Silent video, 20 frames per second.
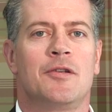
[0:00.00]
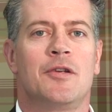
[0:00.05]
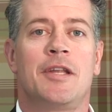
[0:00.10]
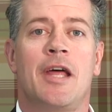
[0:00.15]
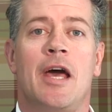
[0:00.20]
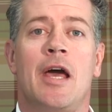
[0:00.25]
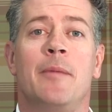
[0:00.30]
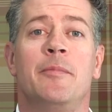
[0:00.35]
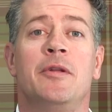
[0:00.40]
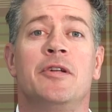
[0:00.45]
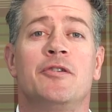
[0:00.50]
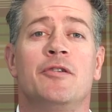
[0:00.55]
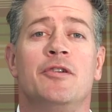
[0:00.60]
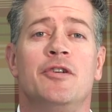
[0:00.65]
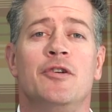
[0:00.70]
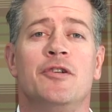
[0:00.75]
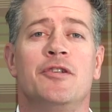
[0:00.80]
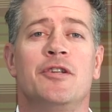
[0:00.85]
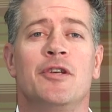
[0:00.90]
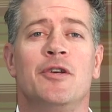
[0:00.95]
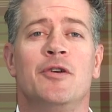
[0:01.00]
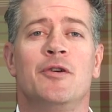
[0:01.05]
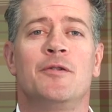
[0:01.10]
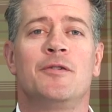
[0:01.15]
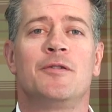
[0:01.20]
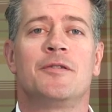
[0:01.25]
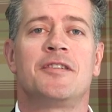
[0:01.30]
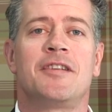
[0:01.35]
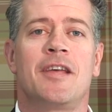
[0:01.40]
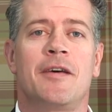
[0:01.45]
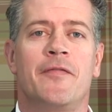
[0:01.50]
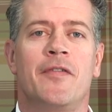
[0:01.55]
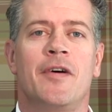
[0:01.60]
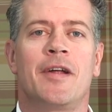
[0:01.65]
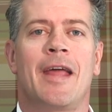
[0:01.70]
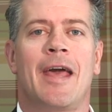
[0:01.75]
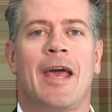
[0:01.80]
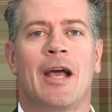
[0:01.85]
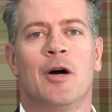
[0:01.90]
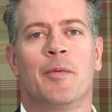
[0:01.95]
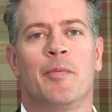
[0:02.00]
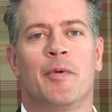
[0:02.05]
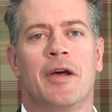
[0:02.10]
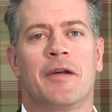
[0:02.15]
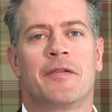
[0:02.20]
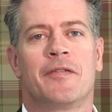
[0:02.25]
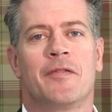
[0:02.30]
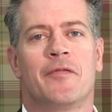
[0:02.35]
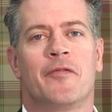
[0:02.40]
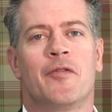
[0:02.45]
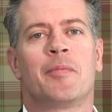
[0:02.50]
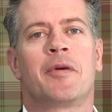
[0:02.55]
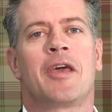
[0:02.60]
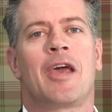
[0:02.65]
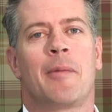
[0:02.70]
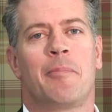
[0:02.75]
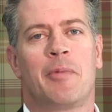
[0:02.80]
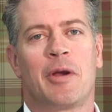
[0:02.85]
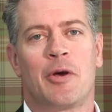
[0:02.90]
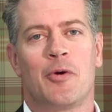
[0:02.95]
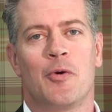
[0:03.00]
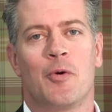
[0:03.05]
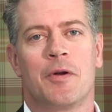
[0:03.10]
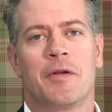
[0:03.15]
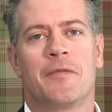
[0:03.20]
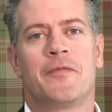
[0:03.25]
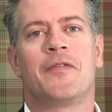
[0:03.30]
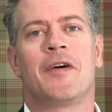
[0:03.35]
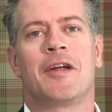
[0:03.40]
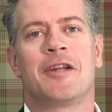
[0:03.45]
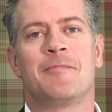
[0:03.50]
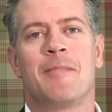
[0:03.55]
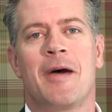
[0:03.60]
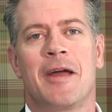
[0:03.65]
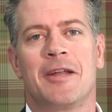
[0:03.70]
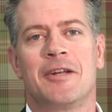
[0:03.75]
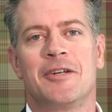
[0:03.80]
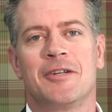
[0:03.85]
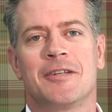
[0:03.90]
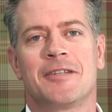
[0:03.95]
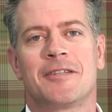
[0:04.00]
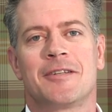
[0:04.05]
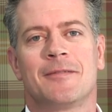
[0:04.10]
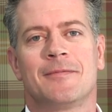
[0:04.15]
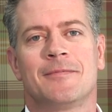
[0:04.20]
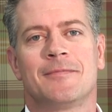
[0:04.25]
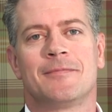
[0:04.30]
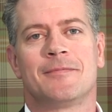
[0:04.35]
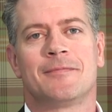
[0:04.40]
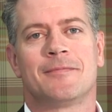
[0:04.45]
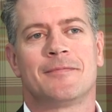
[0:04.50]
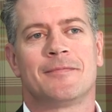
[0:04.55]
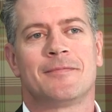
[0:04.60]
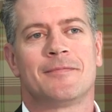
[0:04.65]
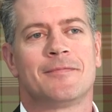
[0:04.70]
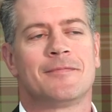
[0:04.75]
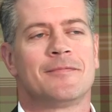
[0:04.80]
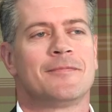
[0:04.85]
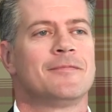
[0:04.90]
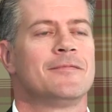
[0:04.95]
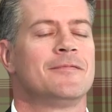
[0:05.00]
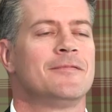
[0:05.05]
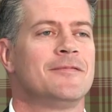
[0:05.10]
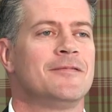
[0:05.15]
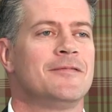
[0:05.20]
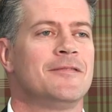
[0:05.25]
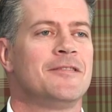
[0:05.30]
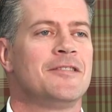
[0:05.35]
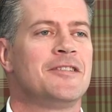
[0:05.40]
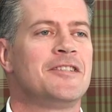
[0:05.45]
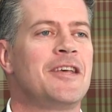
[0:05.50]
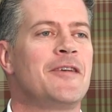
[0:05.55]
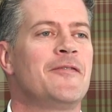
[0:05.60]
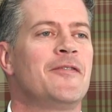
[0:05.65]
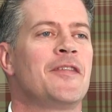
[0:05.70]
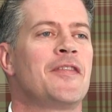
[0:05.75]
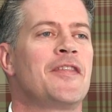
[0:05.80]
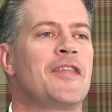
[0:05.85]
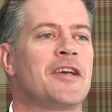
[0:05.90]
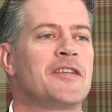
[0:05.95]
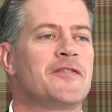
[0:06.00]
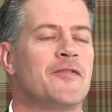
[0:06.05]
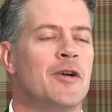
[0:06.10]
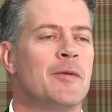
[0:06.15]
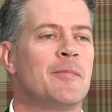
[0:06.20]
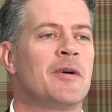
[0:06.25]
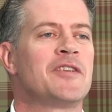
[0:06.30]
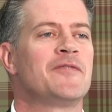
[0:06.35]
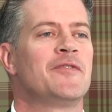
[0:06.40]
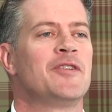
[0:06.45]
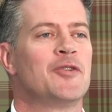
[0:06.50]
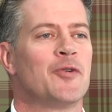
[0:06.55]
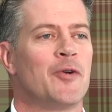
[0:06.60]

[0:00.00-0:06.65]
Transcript: Today I'm introducing you to Stephan Engelbrecht from Capricorn Fund Managers. Stephan, thanks very much for